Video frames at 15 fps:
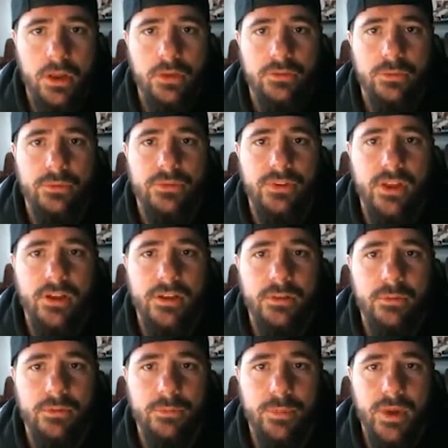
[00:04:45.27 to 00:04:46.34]
So we'll see how he
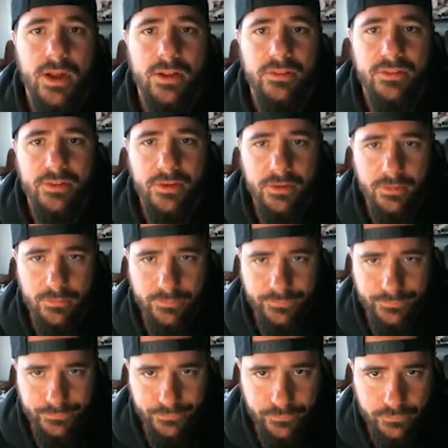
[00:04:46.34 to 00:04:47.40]
responds here.
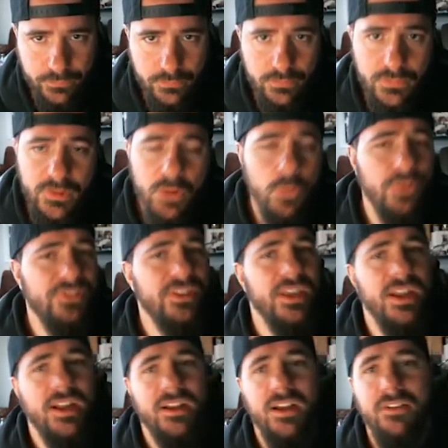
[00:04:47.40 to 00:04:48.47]
Once
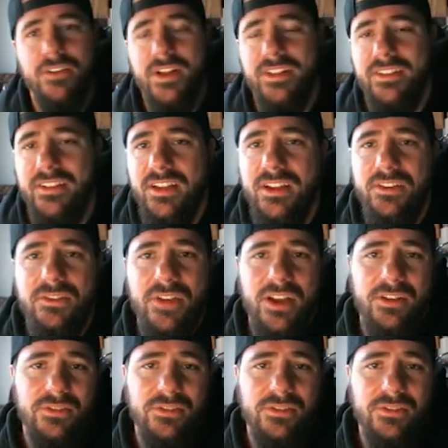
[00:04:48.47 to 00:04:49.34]
again, I covered that delay drag.